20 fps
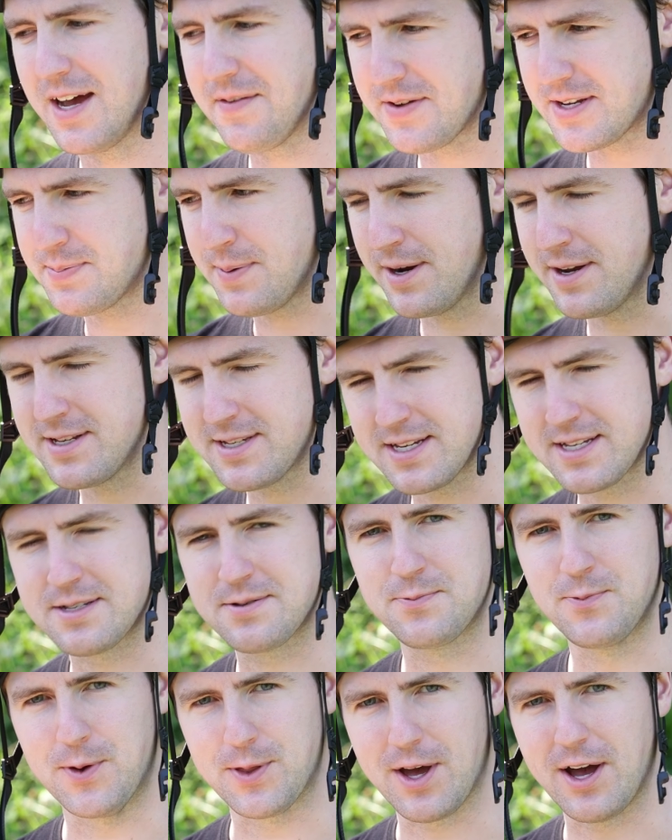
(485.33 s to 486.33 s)
I've experienced this
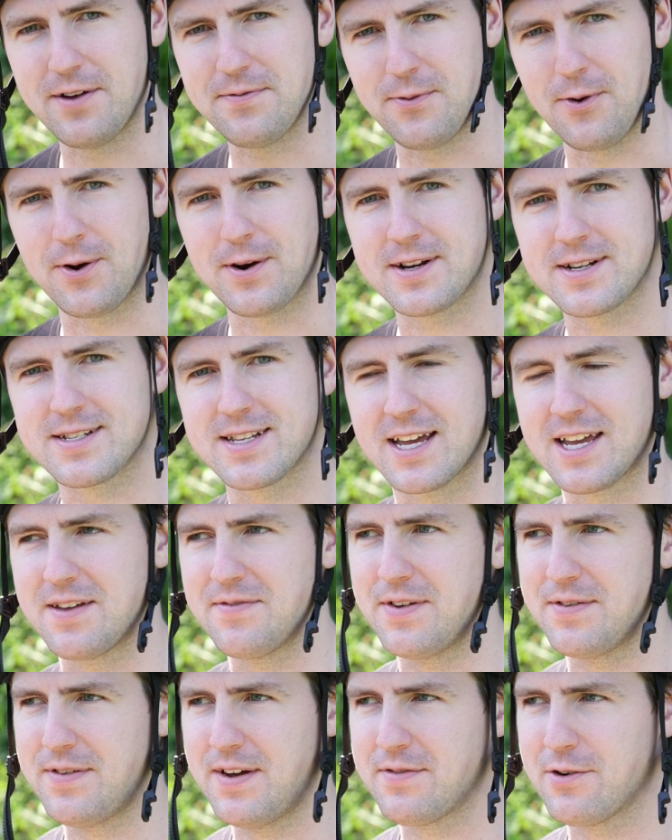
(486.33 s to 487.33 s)
with all forks. Like
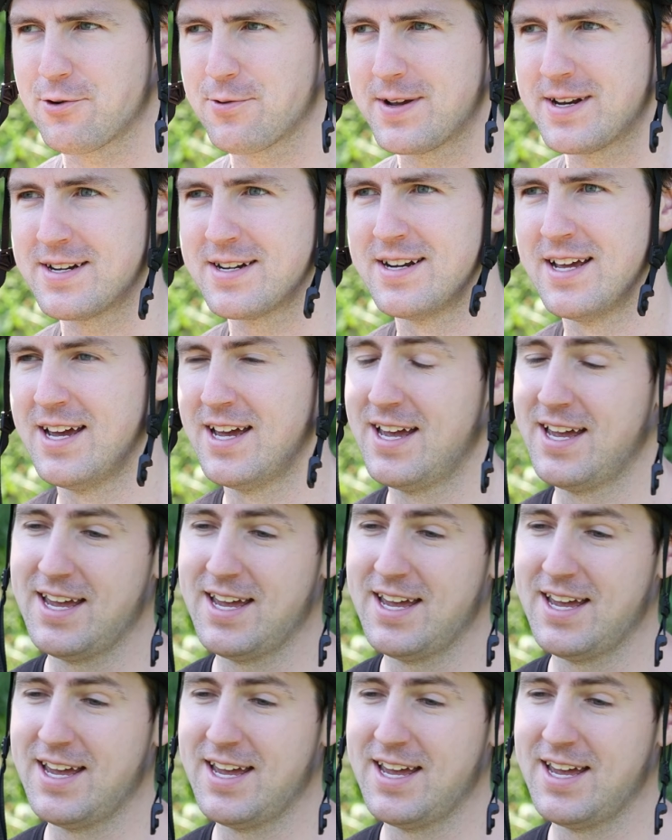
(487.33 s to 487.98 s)
if you've ever ridden